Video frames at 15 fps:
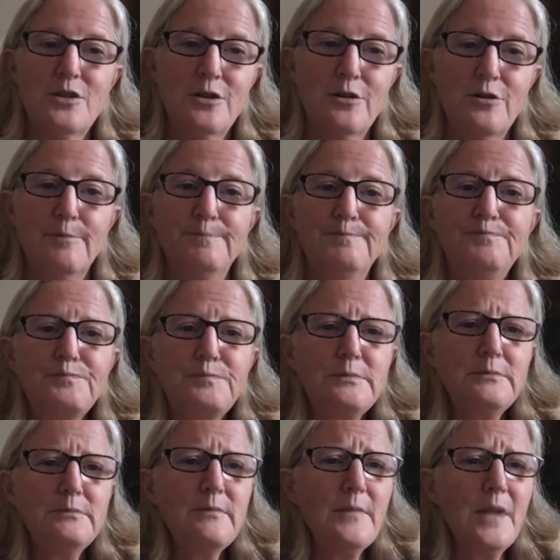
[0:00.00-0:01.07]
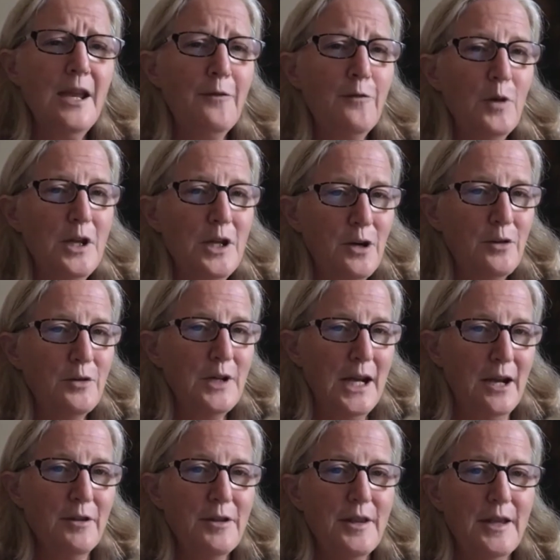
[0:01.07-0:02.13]
So if we know
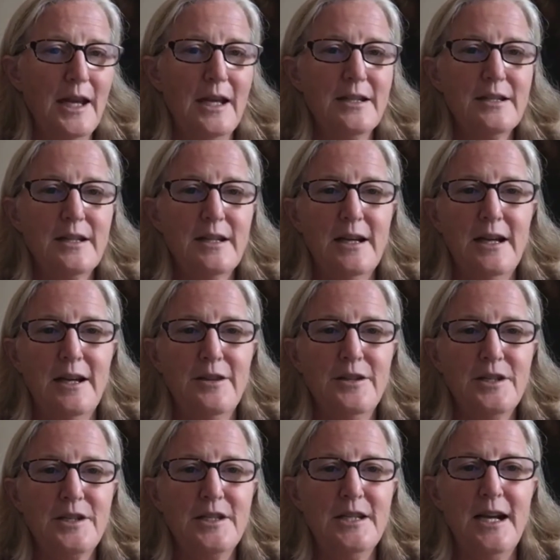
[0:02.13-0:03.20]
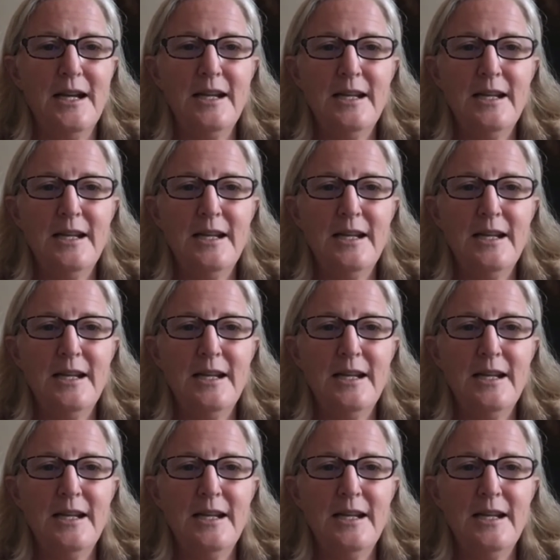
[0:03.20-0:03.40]
now that this